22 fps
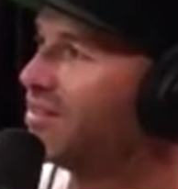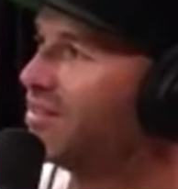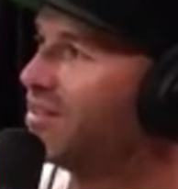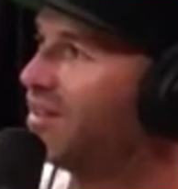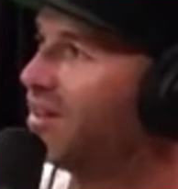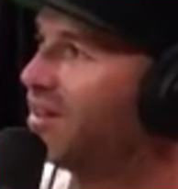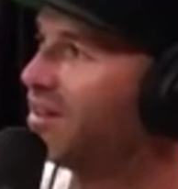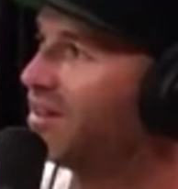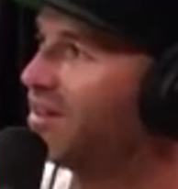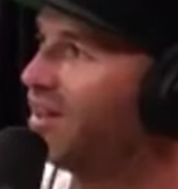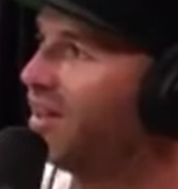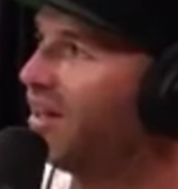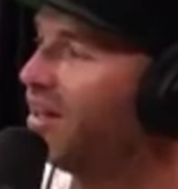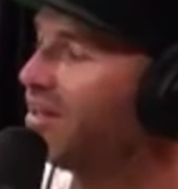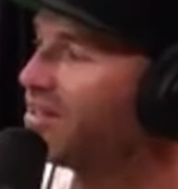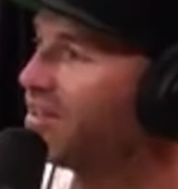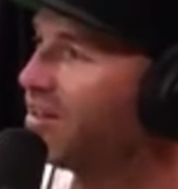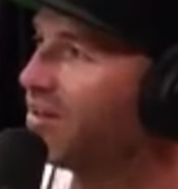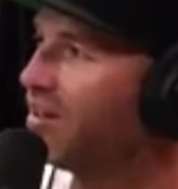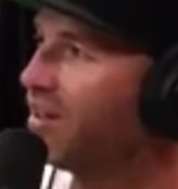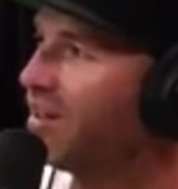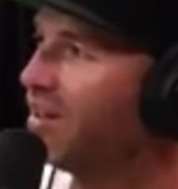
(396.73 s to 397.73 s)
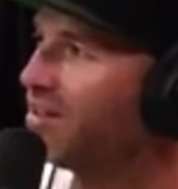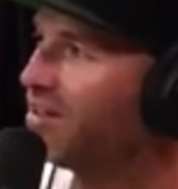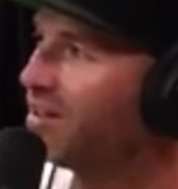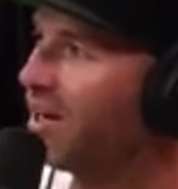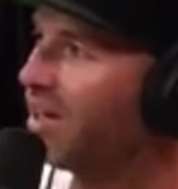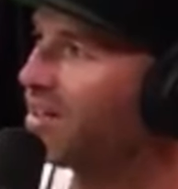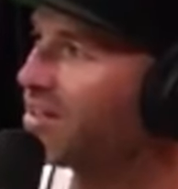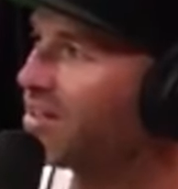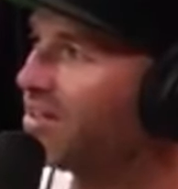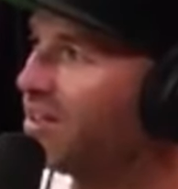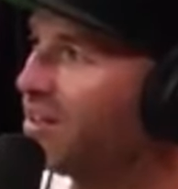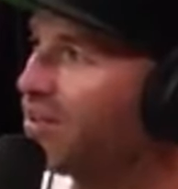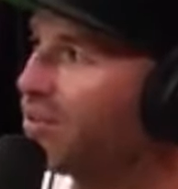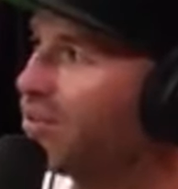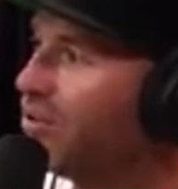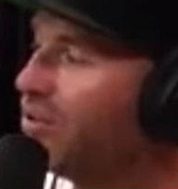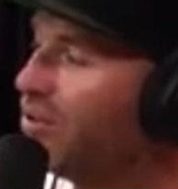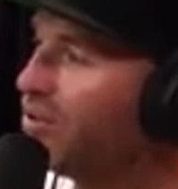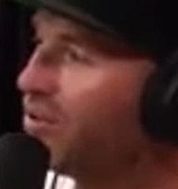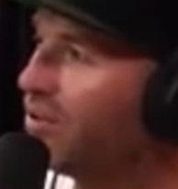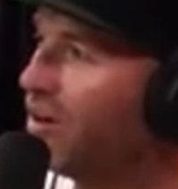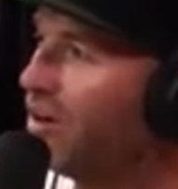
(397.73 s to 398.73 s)
so he's, he's, a, he's actually it. a
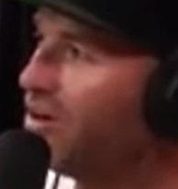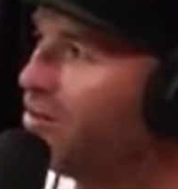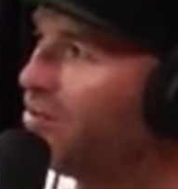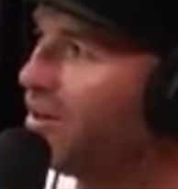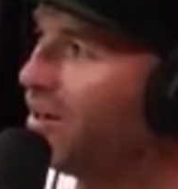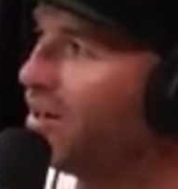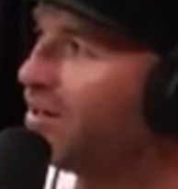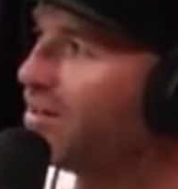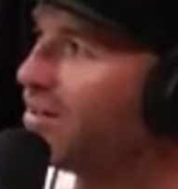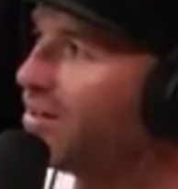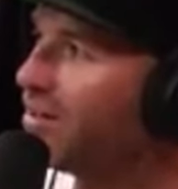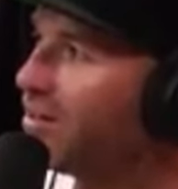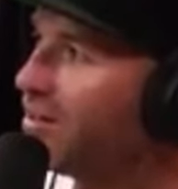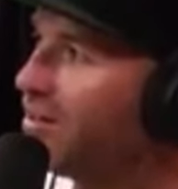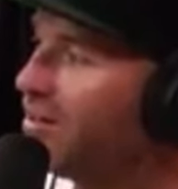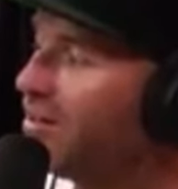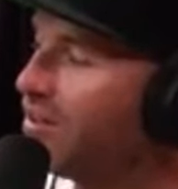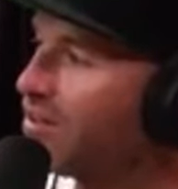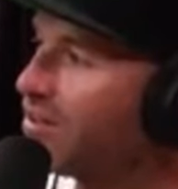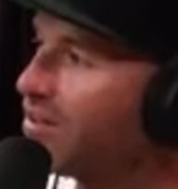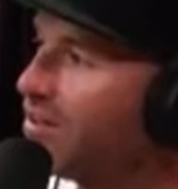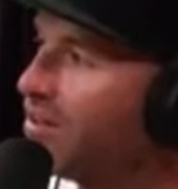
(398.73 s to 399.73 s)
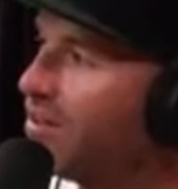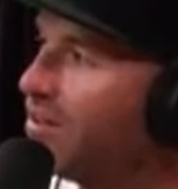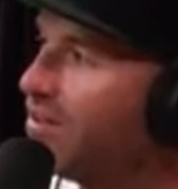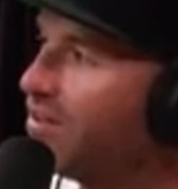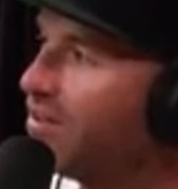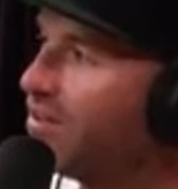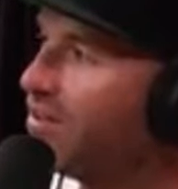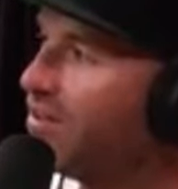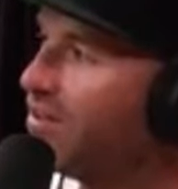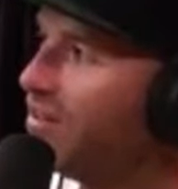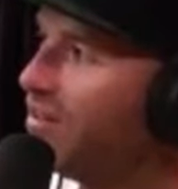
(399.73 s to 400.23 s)
real nomad, to tell you the truth.